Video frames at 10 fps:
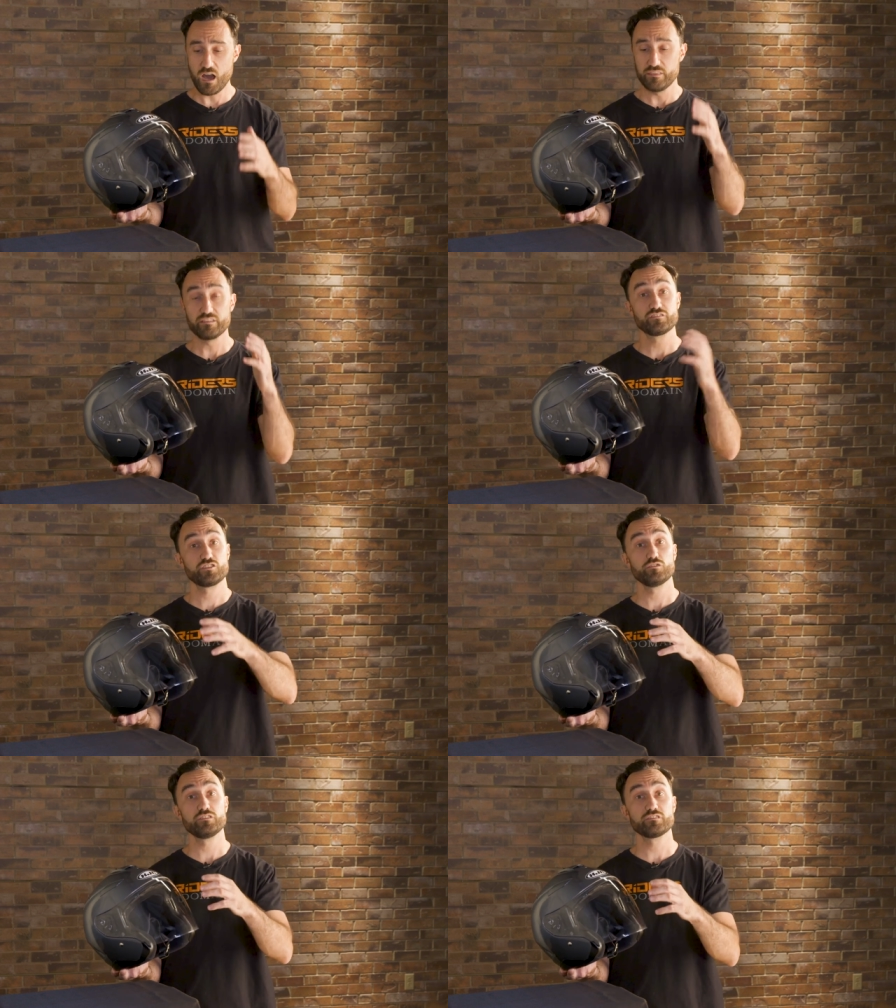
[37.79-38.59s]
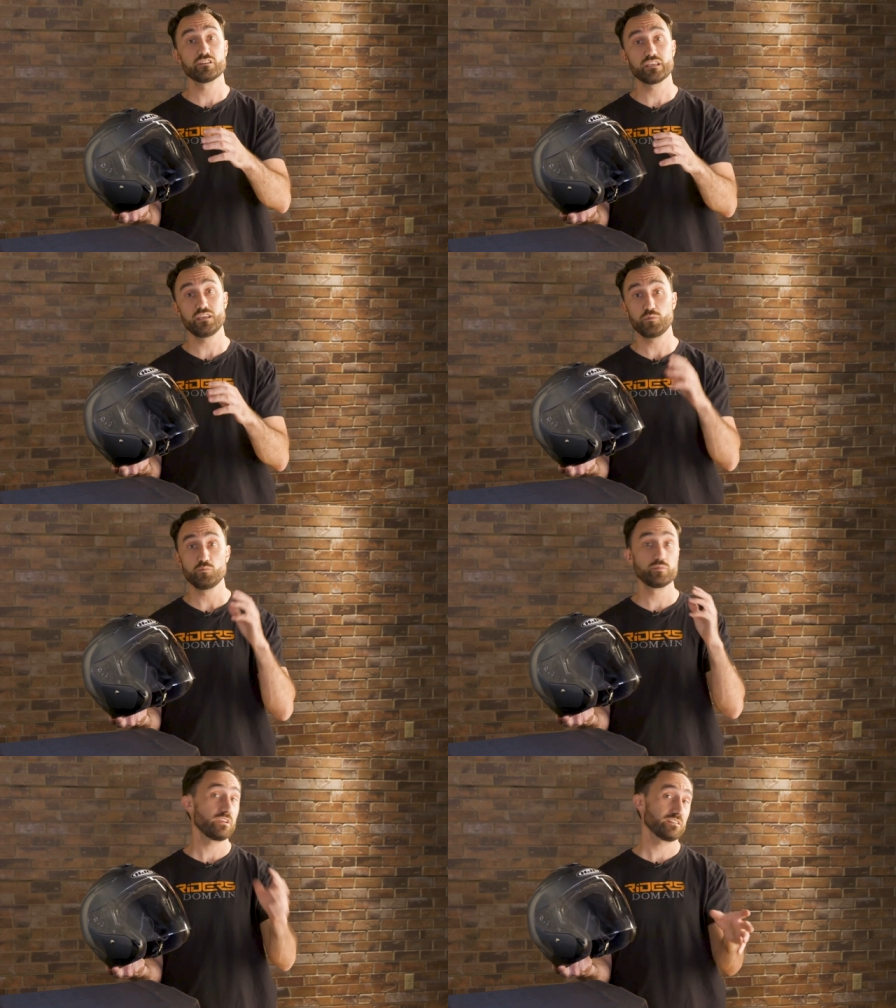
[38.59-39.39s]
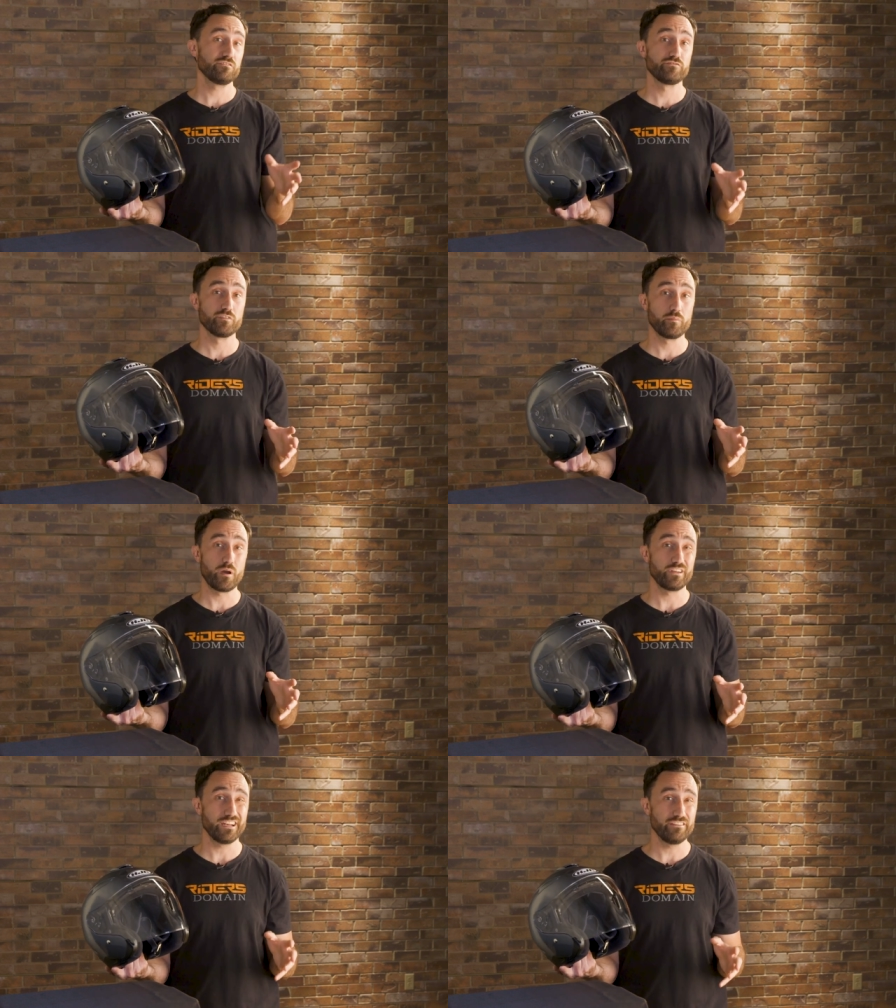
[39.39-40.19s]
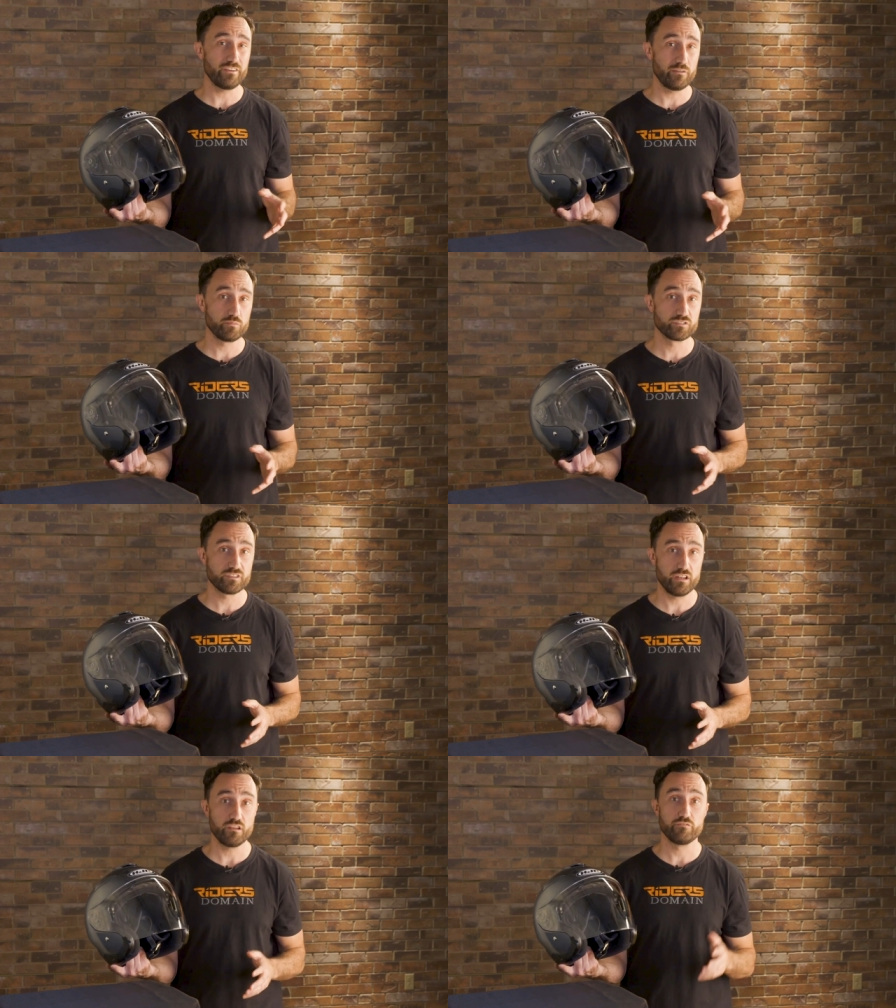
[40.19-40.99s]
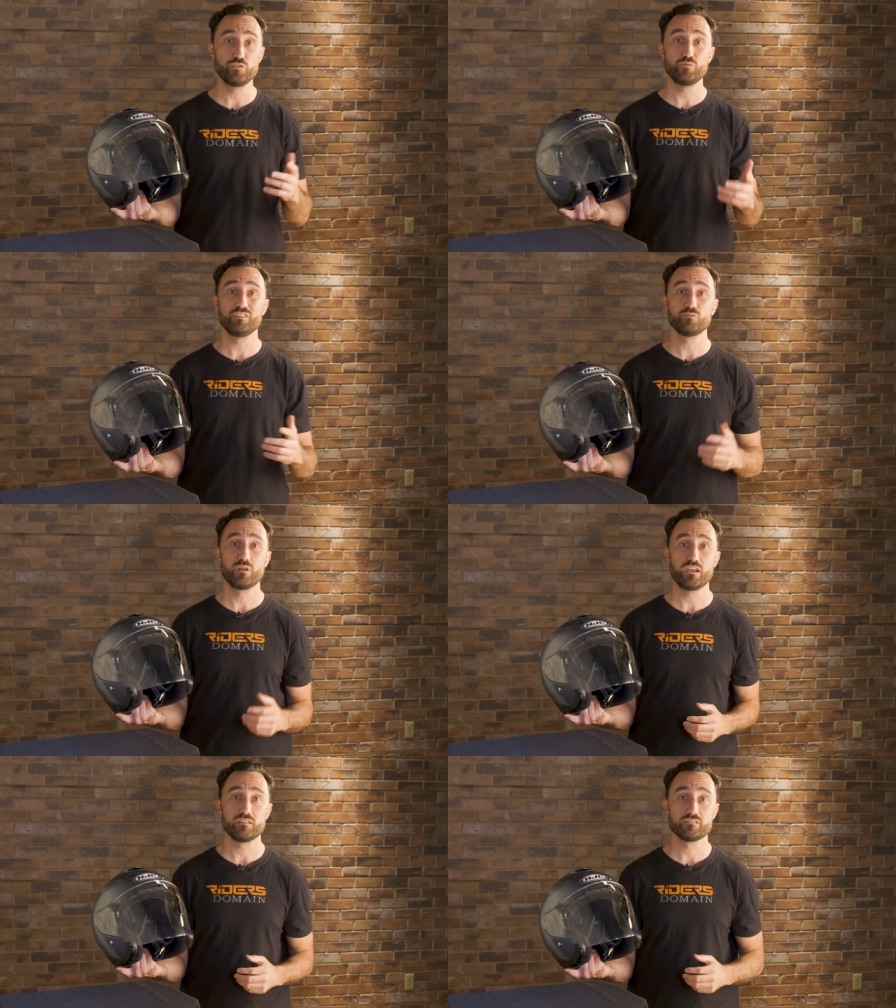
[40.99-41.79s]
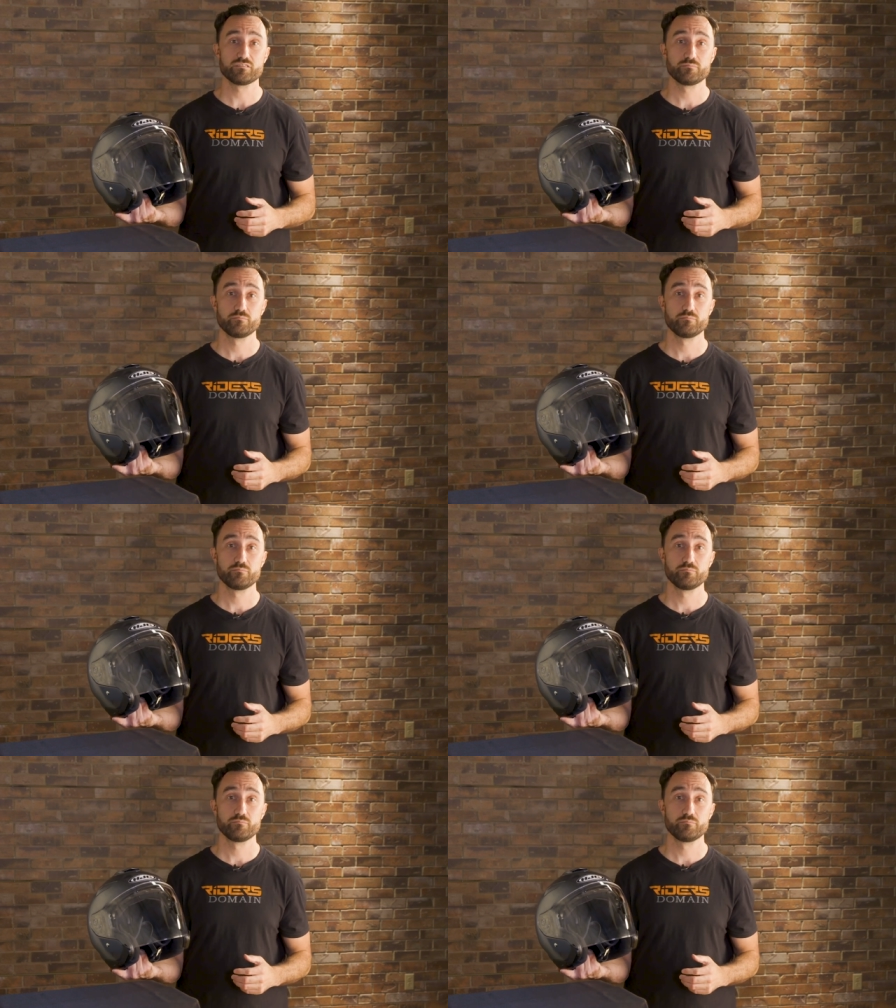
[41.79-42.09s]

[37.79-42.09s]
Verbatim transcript: uh, this shield is going to keep you protected from about 95% of UV rays.